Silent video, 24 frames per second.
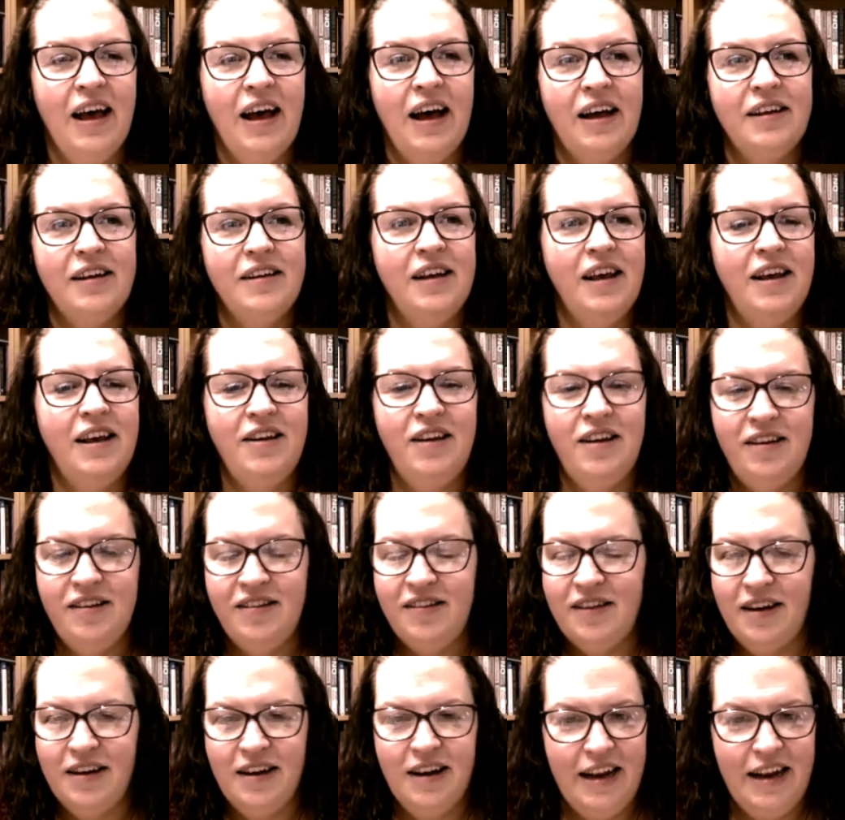And he
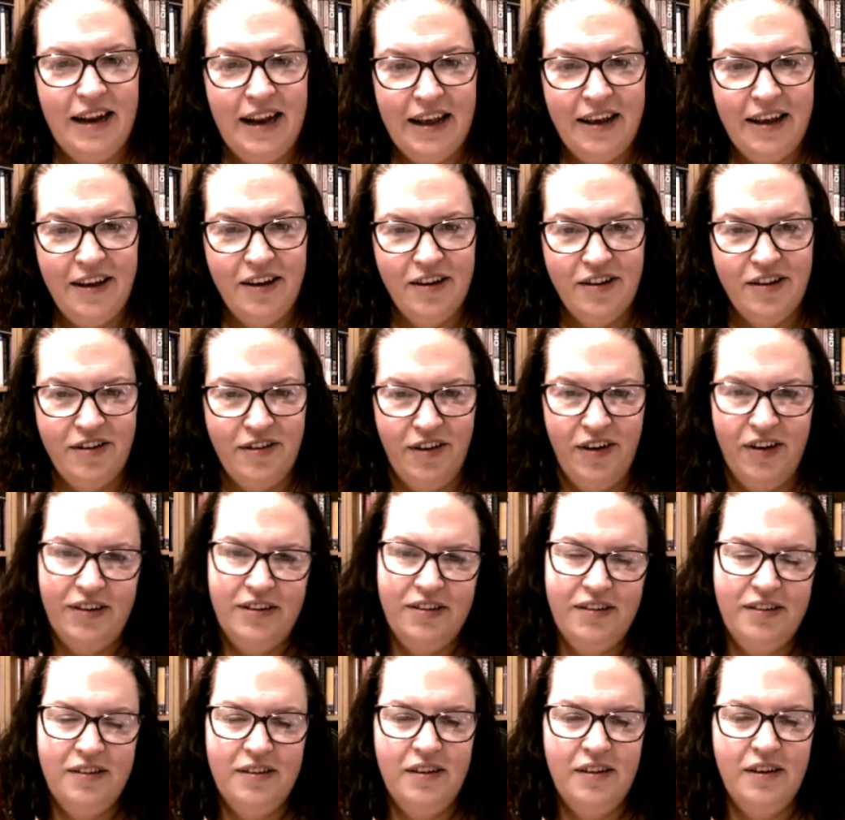sent a link
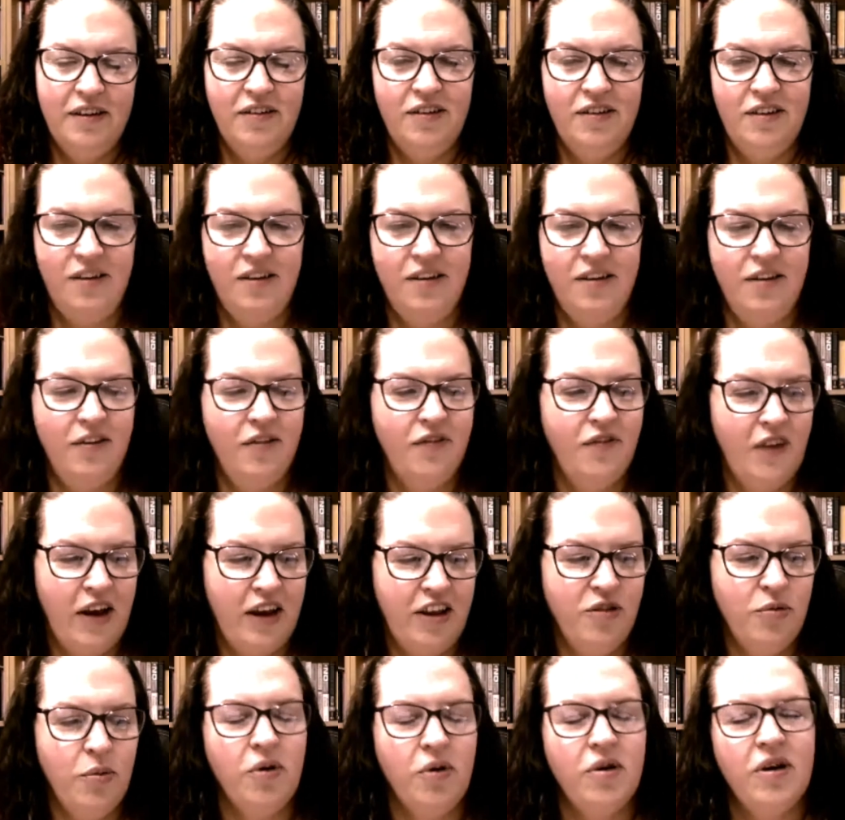across to
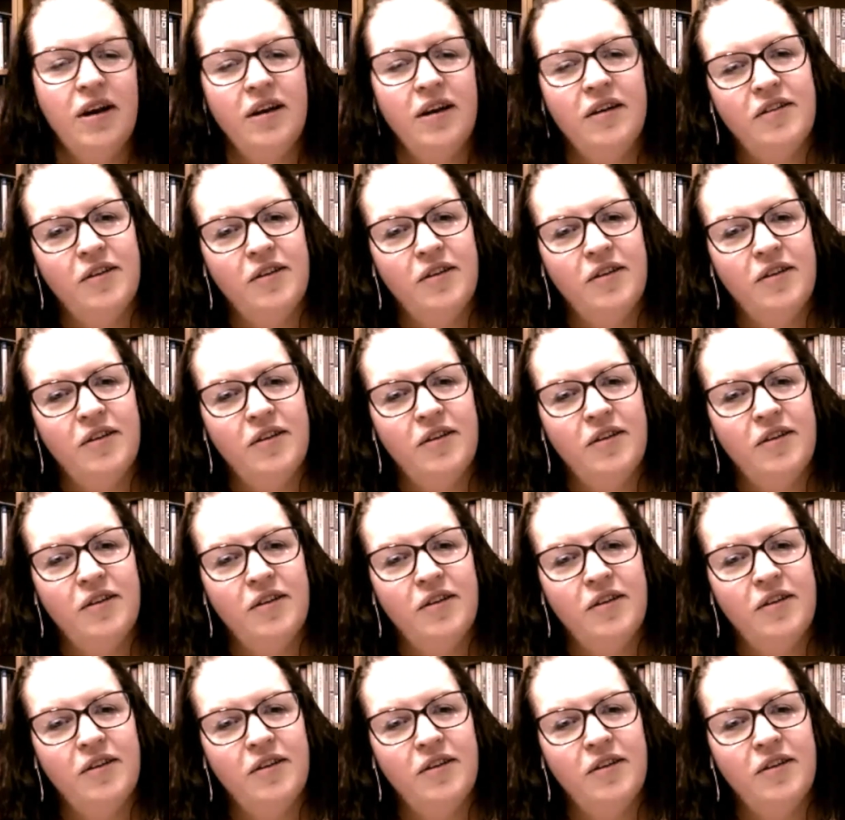Faith Walking.